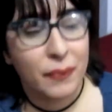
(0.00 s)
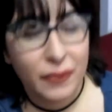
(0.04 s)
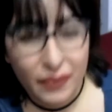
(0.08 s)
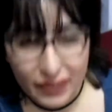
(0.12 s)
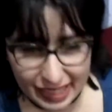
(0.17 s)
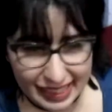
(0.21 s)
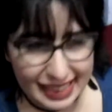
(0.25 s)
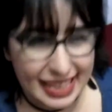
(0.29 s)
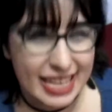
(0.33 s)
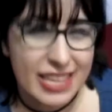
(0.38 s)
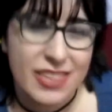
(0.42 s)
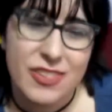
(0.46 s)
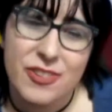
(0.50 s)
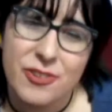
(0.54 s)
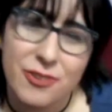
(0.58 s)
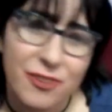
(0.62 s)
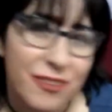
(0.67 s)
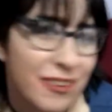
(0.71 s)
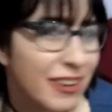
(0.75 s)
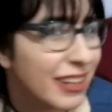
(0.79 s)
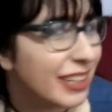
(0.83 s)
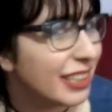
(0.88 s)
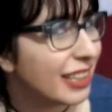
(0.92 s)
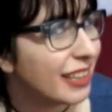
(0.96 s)
Pretty
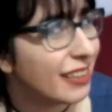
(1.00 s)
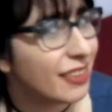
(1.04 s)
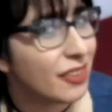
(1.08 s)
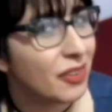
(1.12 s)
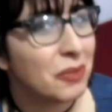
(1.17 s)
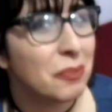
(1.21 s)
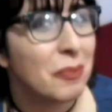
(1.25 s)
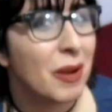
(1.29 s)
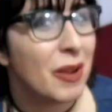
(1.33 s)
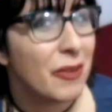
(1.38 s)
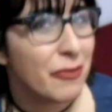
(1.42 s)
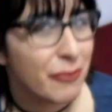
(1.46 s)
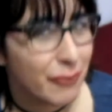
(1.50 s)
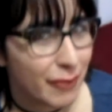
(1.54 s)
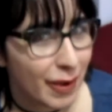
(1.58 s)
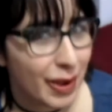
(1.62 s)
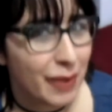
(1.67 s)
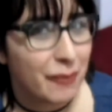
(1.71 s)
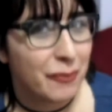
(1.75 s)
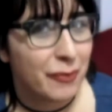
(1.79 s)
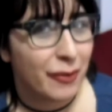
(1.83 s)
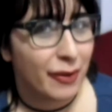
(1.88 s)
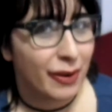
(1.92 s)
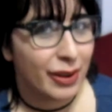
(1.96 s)
sure this is my
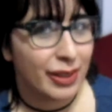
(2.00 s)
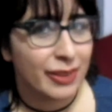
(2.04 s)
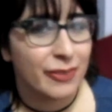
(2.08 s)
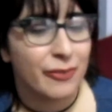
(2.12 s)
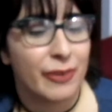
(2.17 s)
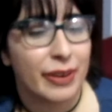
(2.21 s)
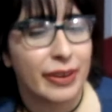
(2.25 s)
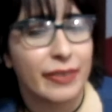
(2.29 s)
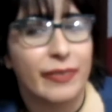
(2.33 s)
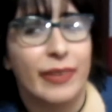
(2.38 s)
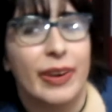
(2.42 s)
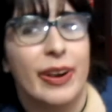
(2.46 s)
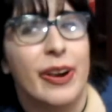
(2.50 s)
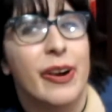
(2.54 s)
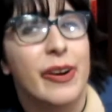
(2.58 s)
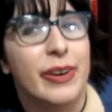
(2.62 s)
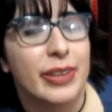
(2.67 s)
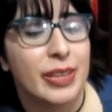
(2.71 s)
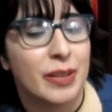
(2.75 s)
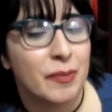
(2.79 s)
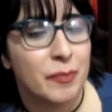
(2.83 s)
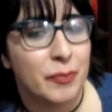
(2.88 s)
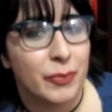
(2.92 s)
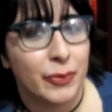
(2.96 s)
favorite Rick
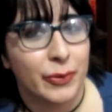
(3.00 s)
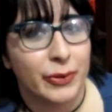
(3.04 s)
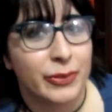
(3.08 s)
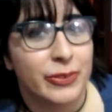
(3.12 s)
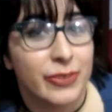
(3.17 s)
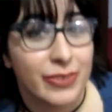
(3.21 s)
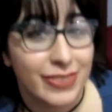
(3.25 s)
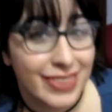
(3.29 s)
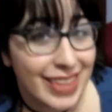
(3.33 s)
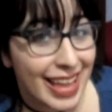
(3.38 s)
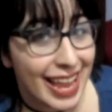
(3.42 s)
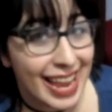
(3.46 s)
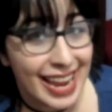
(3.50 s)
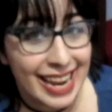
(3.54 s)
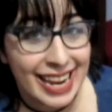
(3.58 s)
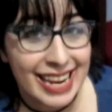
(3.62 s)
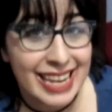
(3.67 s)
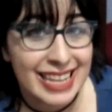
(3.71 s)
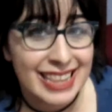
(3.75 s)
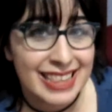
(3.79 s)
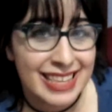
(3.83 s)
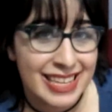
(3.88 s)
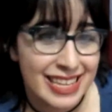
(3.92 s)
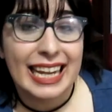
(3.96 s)
Riordan book to
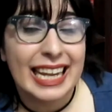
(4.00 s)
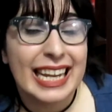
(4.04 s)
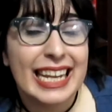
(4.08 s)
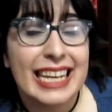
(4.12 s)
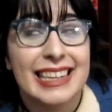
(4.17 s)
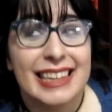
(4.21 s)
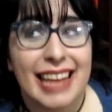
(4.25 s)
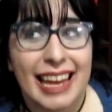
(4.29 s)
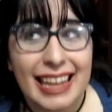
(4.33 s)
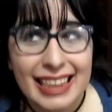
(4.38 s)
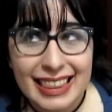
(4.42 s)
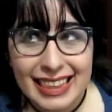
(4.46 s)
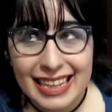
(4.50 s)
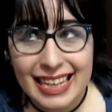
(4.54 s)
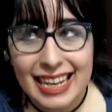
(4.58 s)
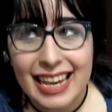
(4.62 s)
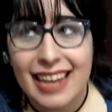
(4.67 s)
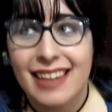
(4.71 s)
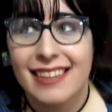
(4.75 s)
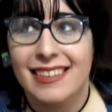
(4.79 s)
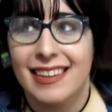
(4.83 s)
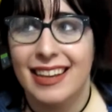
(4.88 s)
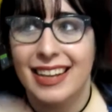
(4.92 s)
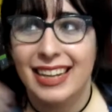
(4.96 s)
date. His
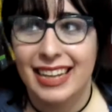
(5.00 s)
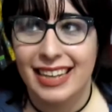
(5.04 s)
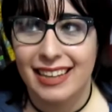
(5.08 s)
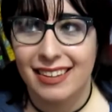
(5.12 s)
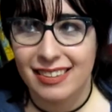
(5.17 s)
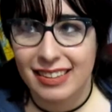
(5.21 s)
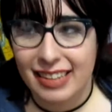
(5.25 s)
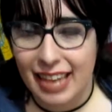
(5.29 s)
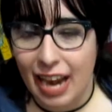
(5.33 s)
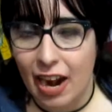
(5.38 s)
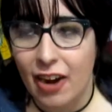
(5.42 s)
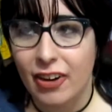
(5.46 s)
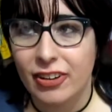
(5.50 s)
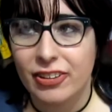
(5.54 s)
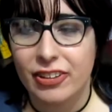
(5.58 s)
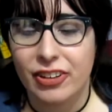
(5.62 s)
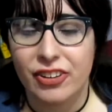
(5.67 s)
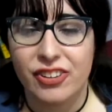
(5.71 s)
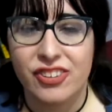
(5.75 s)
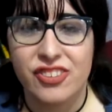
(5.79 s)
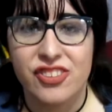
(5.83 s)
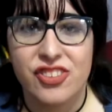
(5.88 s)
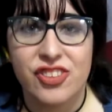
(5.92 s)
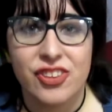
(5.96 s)
ideas and his
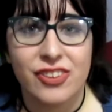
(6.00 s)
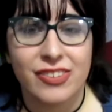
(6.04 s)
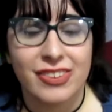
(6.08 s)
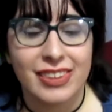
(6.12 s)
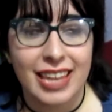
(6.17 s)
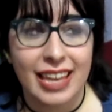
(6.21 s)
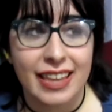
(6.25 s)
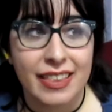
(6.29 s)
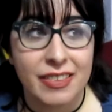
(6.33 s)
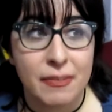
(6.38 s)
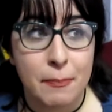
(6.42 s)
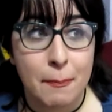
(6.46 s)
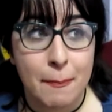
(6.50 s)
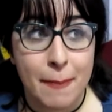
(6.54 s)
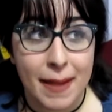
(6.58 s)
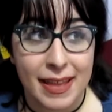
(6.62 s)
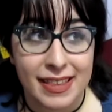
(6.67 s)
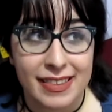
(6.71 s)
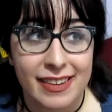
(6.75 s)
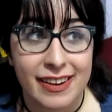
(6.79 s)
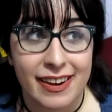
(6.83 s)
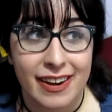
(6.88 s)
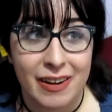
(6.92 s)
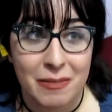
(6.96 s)
characters just get
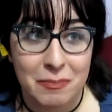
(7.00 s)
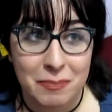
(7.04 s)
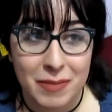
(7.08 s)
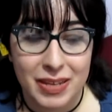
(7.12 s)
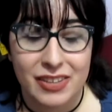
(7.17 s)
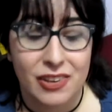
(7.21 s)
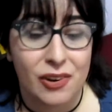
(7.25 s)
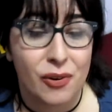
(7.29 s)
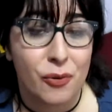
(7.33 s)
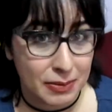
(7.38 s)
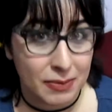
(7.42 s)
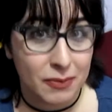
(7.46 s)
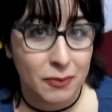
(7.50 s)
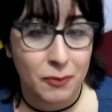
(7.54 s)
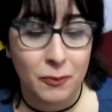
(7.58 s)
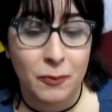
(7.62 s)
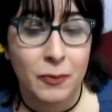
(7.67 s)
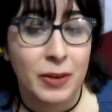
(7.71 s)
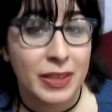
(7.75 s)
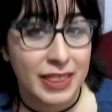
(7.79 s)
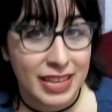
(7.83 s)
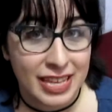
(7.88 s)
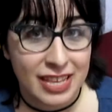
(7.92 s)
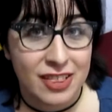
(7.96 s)
better and better
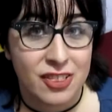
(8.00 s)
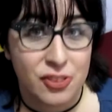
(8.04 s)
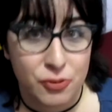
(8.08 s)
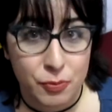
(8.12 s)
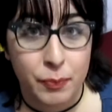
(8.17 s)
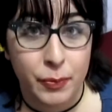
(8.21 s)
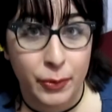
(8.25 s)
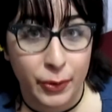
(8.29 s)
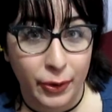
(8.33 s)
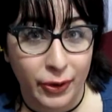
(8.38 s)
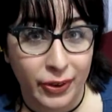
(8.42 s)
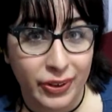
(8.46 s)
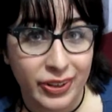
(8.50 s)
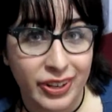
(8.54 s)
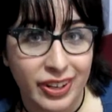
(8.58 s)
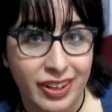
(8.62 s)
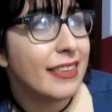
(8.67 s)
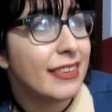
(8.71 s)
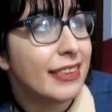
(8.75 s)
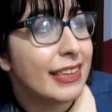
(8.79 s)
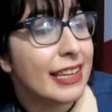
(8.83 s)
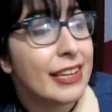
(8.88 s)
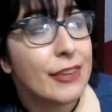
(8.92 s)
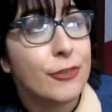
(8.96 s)
with each book.
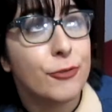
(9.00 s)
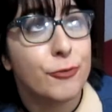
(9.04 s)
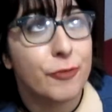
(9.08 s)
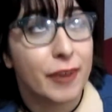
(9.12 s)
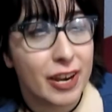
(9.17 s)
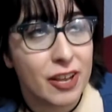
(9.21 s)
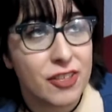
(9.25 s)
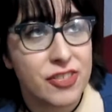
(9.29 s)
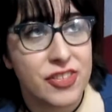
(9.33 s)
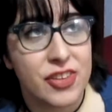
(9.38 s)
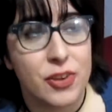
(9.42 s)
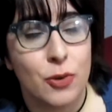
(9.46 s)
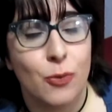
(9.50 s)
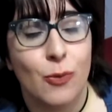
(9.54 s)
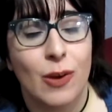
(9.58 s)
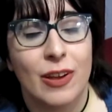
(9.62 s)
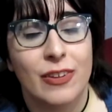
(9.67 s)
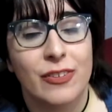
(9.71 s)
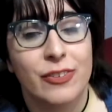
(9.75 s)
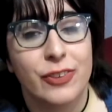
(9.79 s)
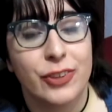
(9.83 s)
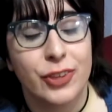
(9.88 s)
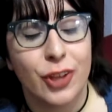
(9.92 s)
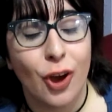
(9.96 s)
This trilogy
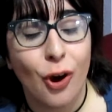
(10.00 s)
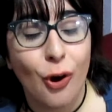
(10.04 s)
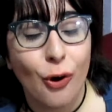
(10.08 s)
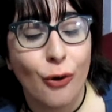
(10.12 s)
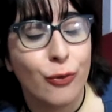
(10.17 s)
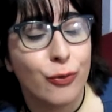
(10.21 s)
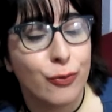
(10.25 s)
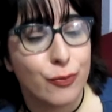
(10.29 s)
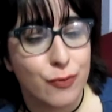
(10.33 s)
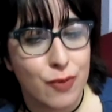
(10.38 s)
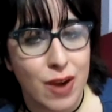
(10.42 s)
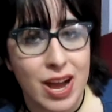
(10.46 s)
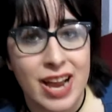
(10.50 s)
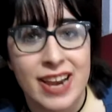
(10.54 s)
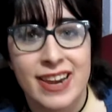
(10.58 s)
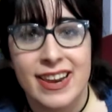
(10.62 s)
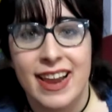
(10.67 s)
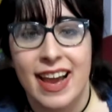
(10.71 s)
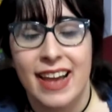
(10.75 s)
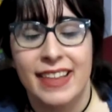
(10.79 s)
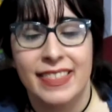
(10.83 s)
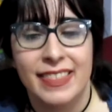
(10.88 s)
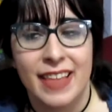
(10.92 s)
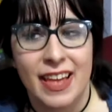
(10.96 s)
was so fun
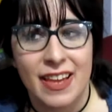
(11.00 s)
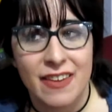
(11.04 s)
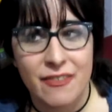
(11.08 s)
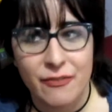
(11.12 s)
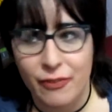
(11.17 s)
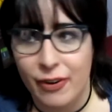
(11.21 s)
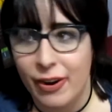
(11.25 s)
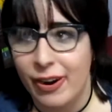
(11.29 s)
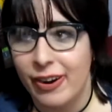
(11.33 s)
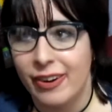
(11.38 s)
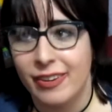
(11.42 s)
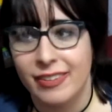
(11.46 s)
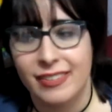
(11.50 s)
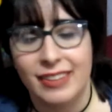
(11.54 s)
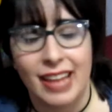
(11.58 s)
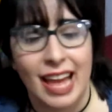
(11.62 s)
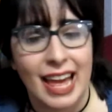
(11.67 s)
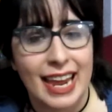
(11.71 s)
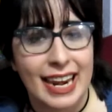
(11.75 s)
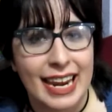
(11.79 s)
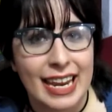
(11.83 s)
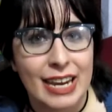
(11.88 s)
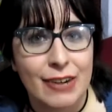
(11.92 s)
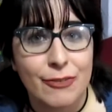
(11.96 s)
and diverse,
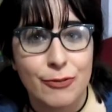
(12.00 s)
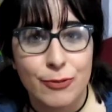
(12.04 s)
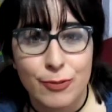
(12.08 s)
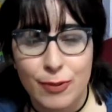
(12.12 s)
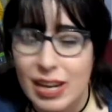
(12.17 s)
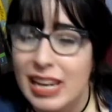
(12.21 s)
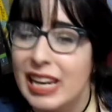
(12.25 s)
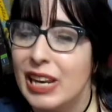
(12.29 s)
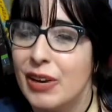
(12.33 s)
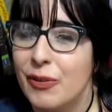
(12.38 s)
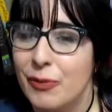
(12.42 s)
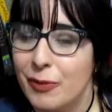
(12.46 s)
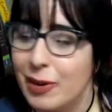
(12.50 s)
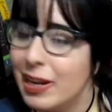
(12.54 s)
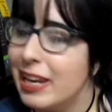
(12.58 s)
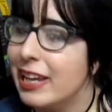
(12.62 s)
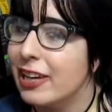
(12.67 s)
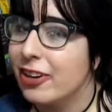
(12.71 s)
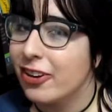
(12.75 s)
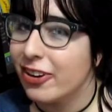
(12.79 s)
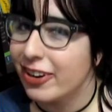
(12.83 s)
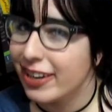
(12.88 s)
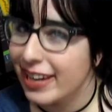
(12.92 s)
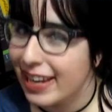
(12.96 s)
and I
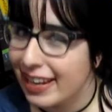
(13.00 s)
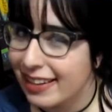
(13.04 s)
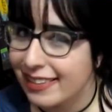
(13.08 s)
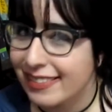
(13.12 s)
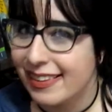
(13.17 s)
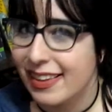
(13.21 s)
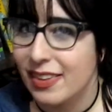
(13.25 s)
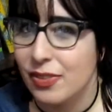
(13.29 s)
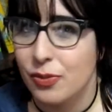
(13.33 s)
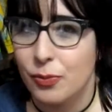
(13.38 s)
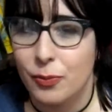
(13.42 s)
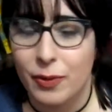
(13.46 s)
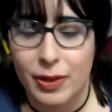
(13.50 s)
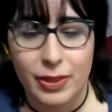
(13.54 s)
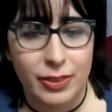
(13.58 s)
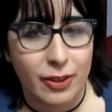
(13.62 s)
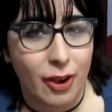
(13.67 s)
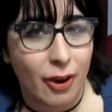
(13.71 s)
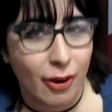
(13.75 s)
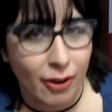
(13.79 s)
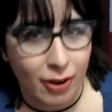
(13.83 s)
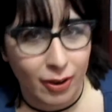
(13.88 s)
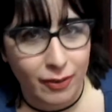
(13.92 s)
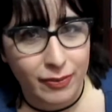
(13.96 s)
really connected with
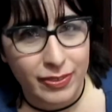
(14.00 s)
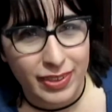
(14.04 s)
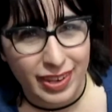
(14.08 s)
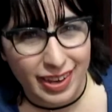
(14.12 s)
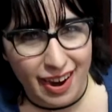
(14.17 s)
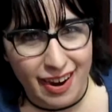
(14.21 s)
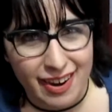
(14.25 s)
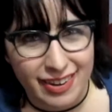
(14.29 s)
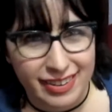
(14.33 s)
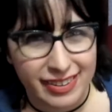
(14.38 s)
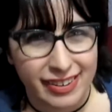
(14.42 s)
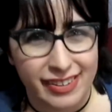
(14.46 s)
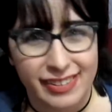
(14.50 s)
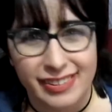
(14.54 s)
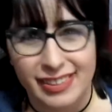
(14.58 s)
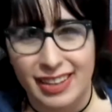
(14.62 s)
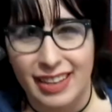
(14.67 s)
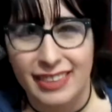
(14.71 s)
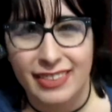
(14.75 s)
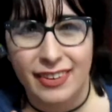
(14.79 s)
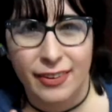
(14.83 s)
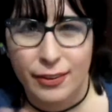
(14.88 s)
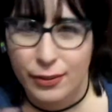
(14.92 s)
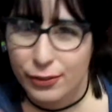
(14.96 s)
all of the characters
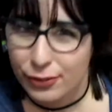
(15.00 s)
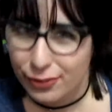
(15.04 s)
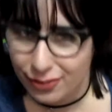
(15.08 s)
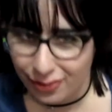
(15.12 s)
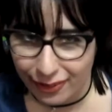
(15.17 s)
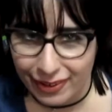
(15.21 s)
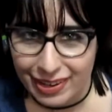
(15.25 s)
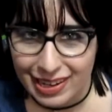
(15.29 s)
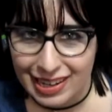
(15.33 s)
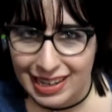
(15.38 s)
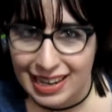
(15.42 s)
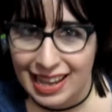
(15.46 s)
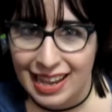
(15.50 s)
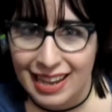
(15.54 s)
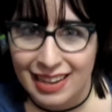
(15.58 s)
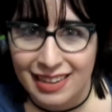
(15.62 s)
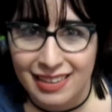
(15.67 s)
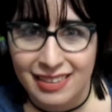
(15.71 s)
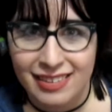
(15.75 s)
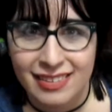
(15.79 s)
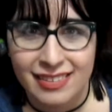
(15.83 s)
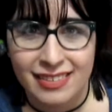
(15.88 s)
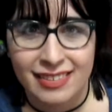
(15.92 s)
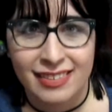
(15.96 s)
and their storylines.